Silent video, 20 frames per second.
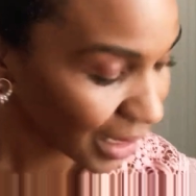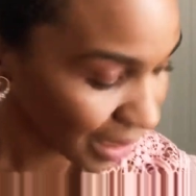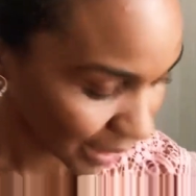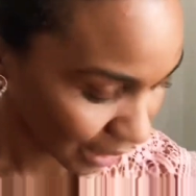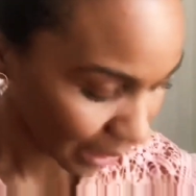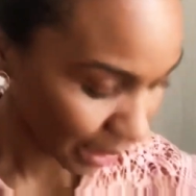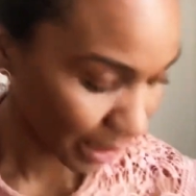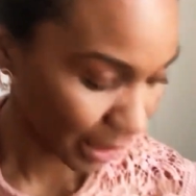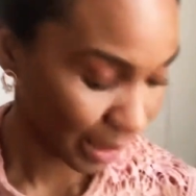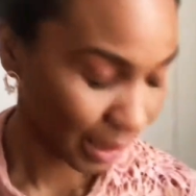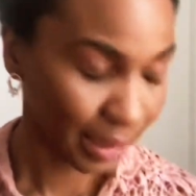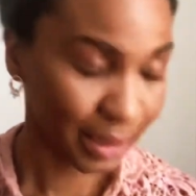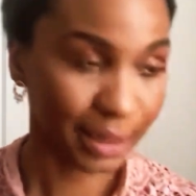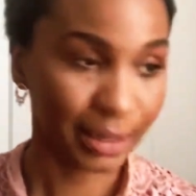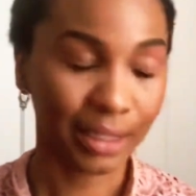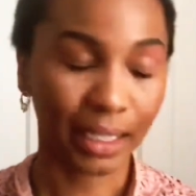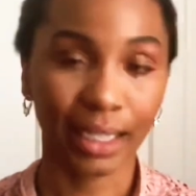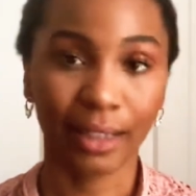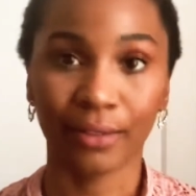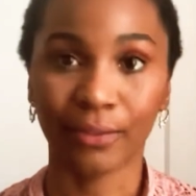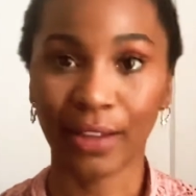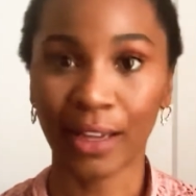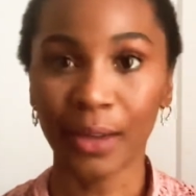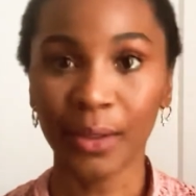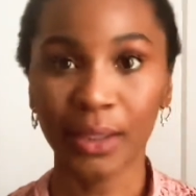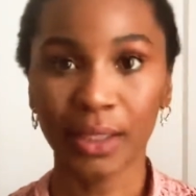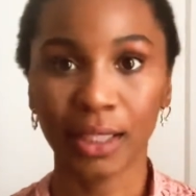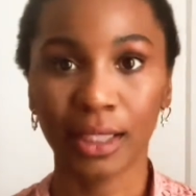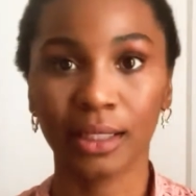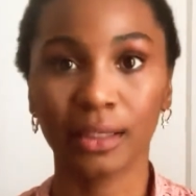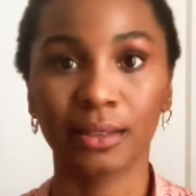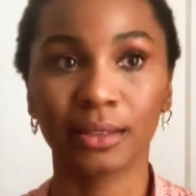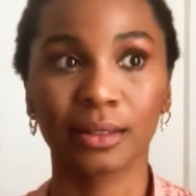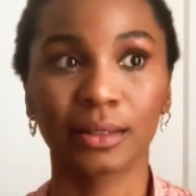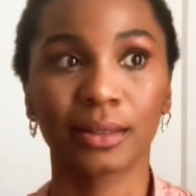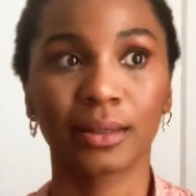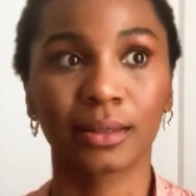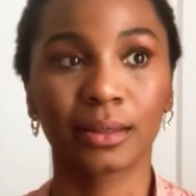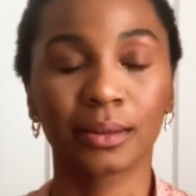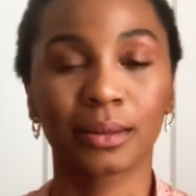And I found it.
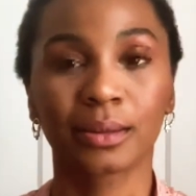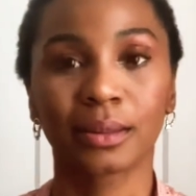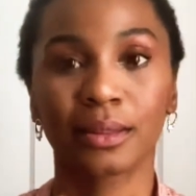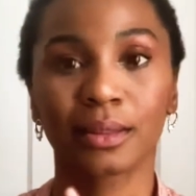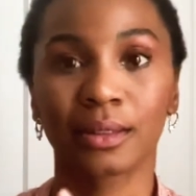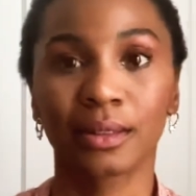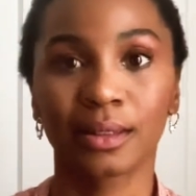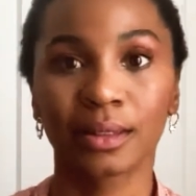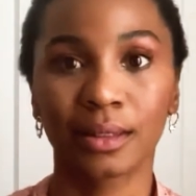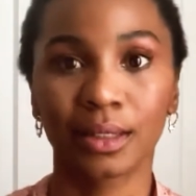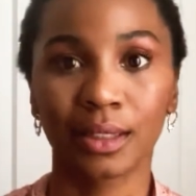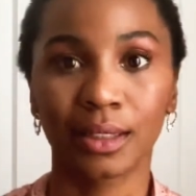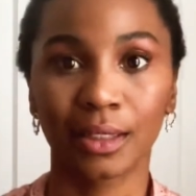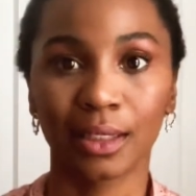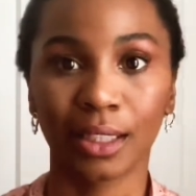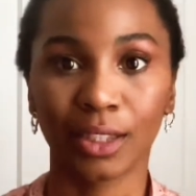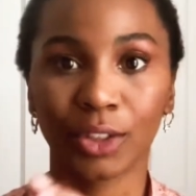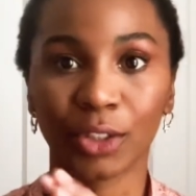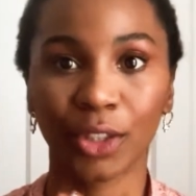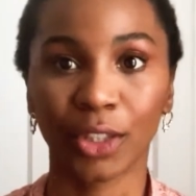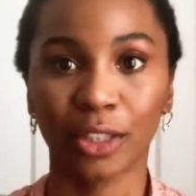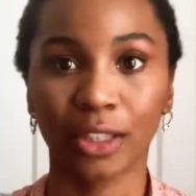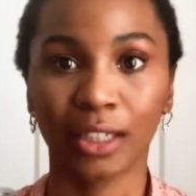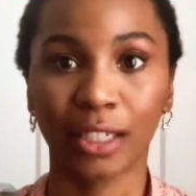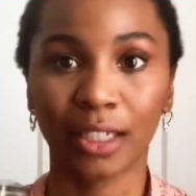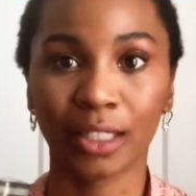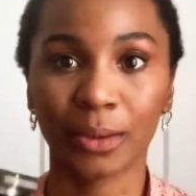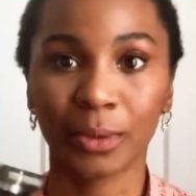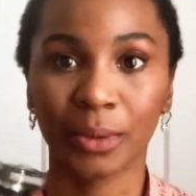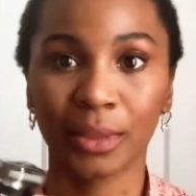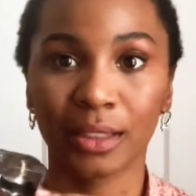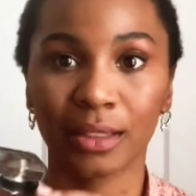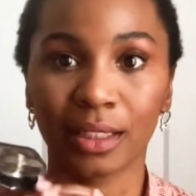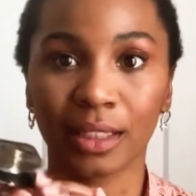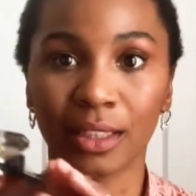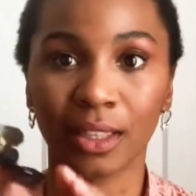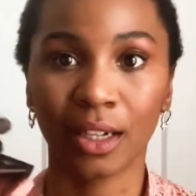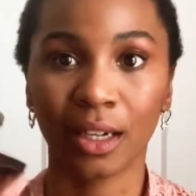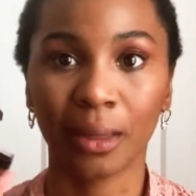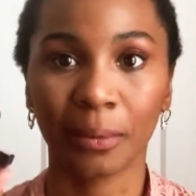I'll show you the next one as I
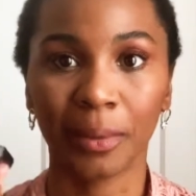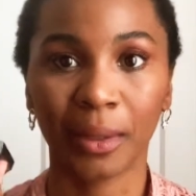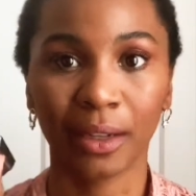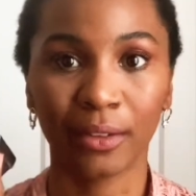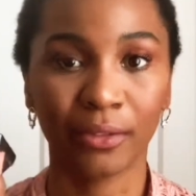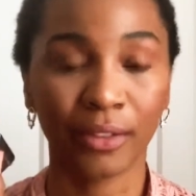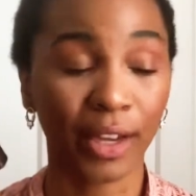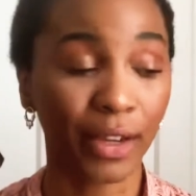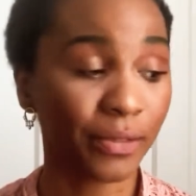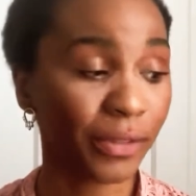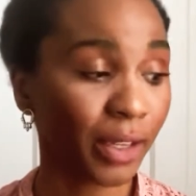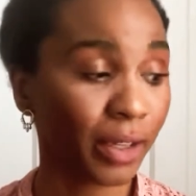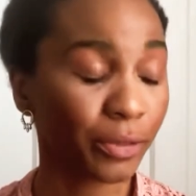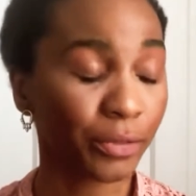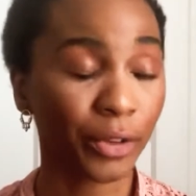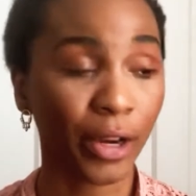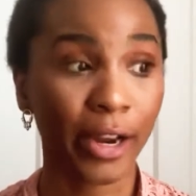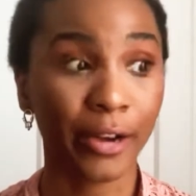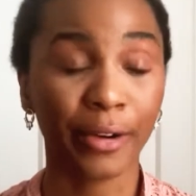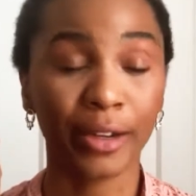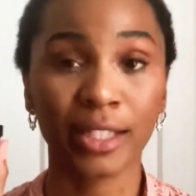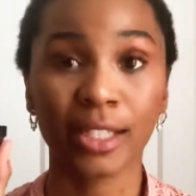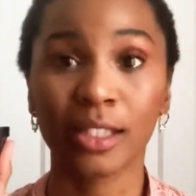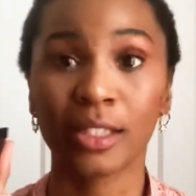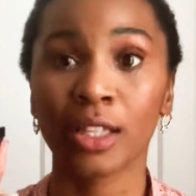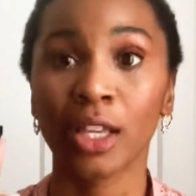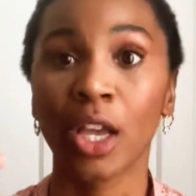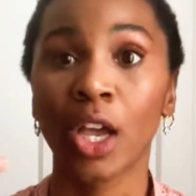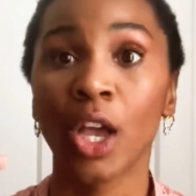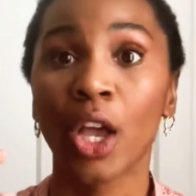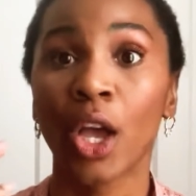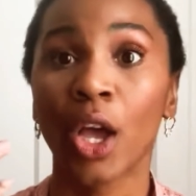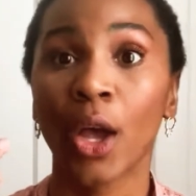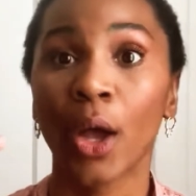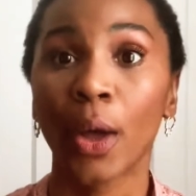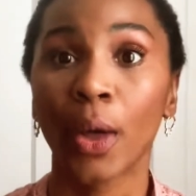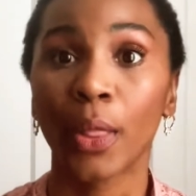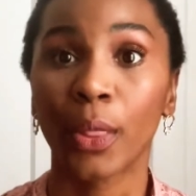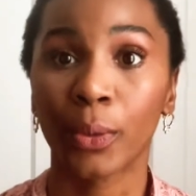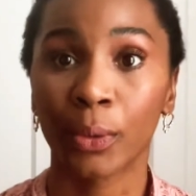talk, but I found that fragrance
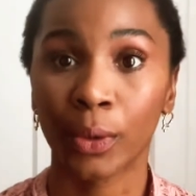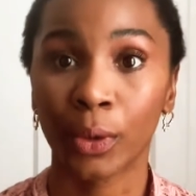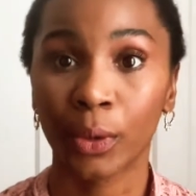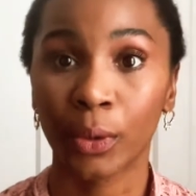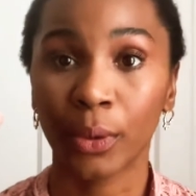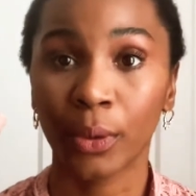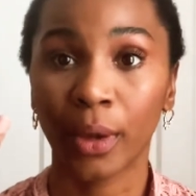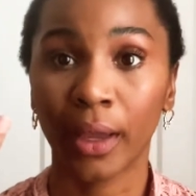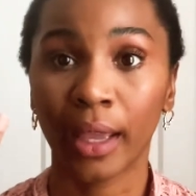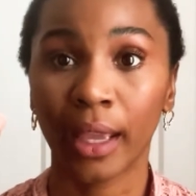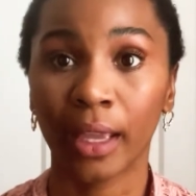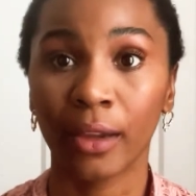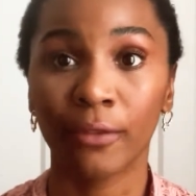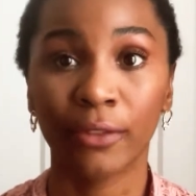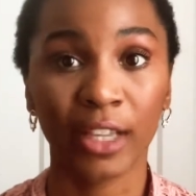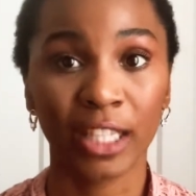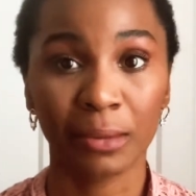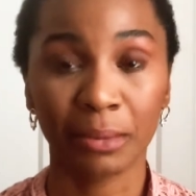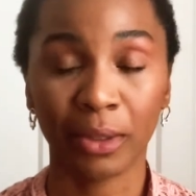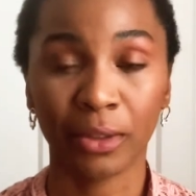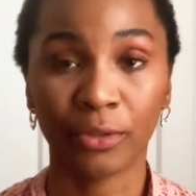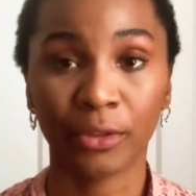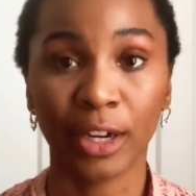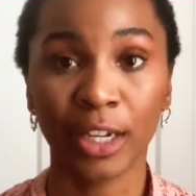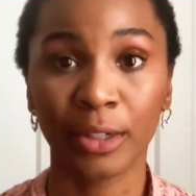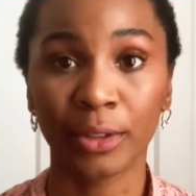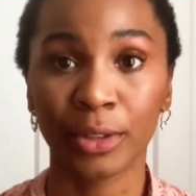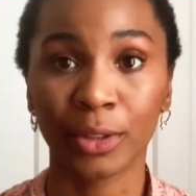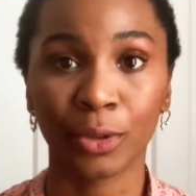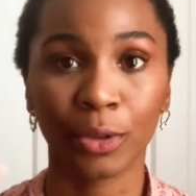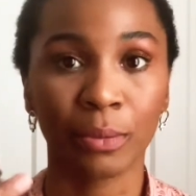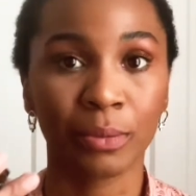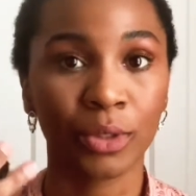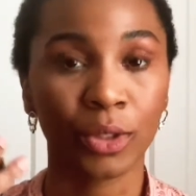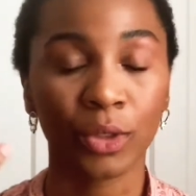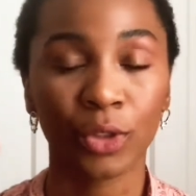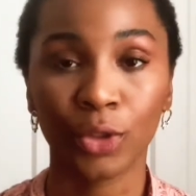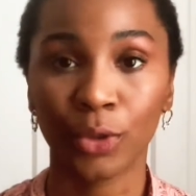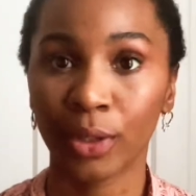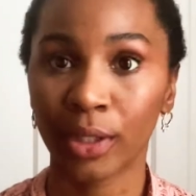through a Facebook fragrance group. So
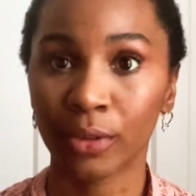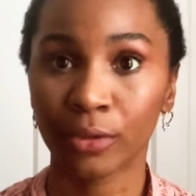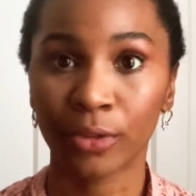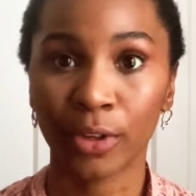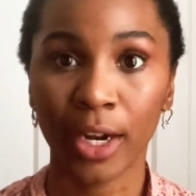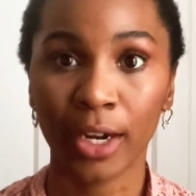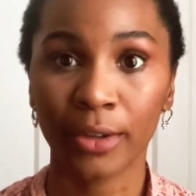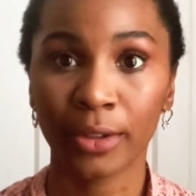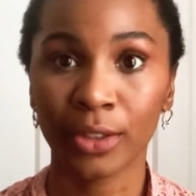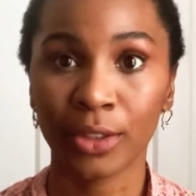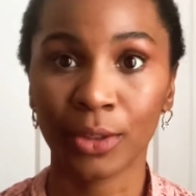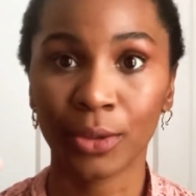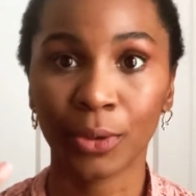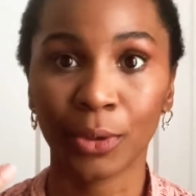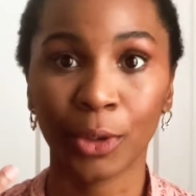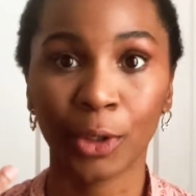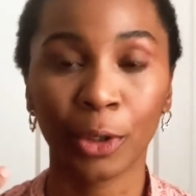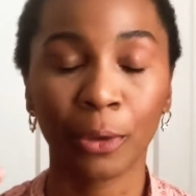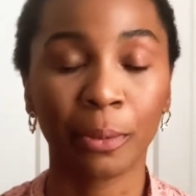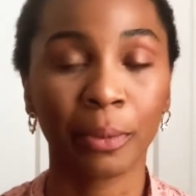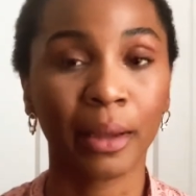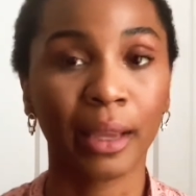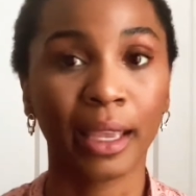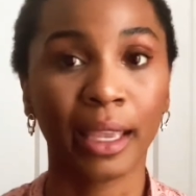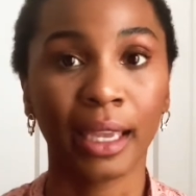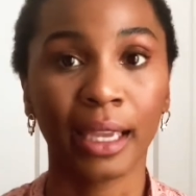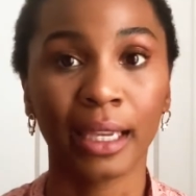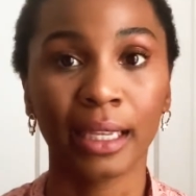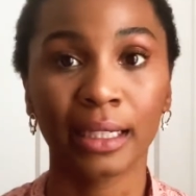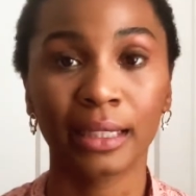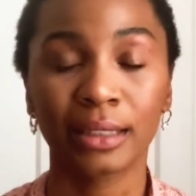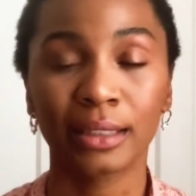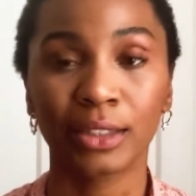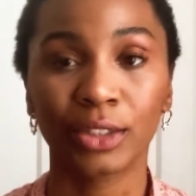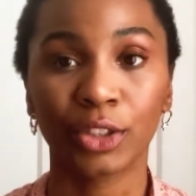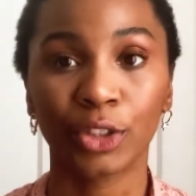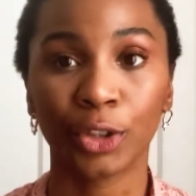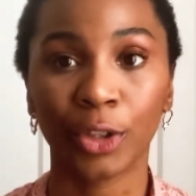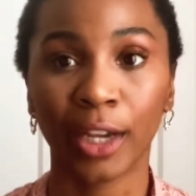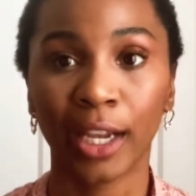join a fragrance group and
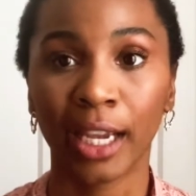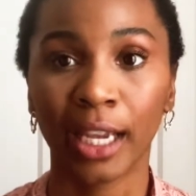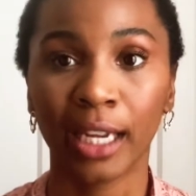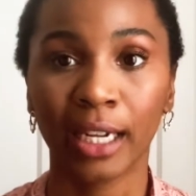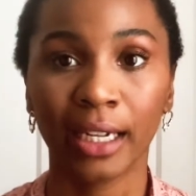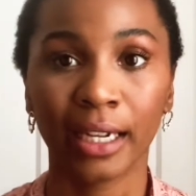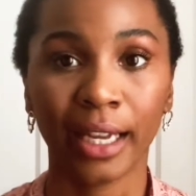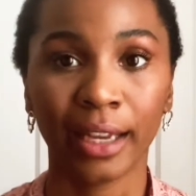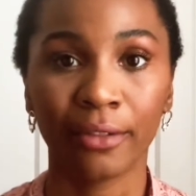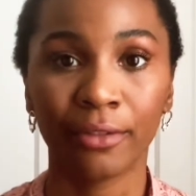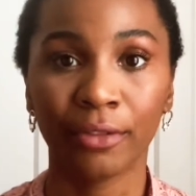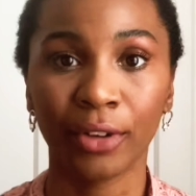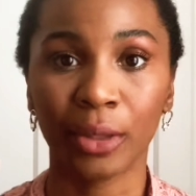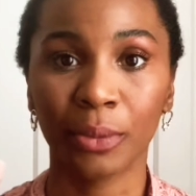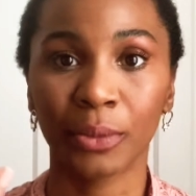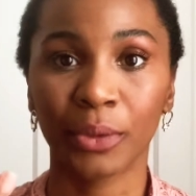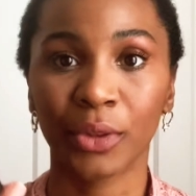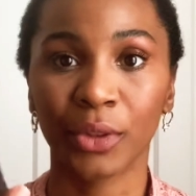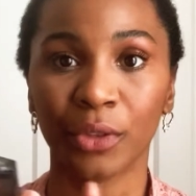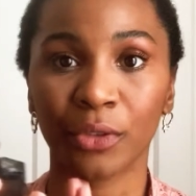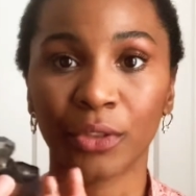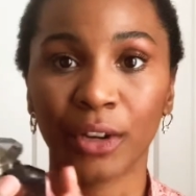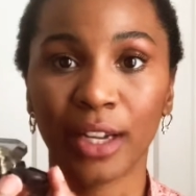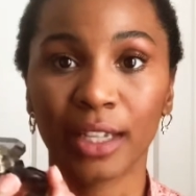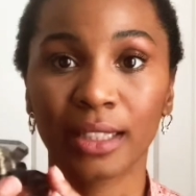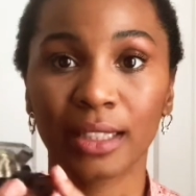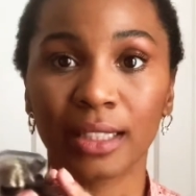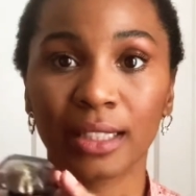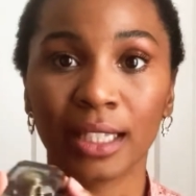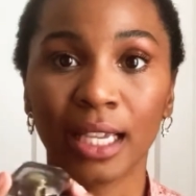trade and have fun with your friends.